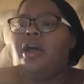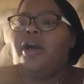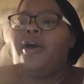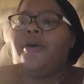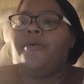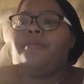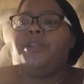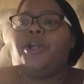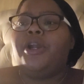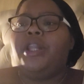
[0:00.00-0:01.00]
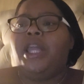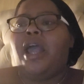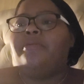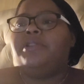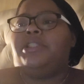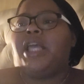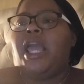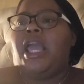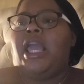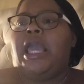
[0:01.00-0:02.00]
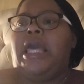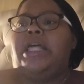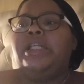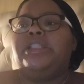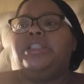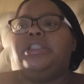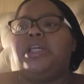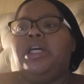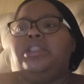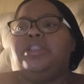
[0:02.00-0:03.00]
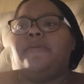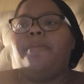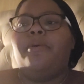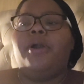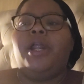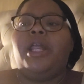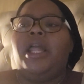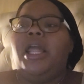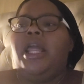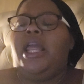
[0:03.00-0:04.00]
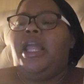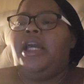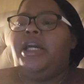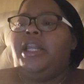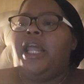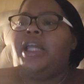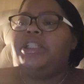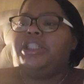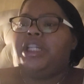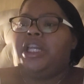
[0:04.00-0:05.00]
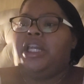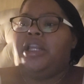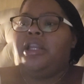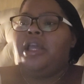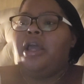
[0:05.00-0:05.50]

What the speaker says: Thirdly, I would say support and connection,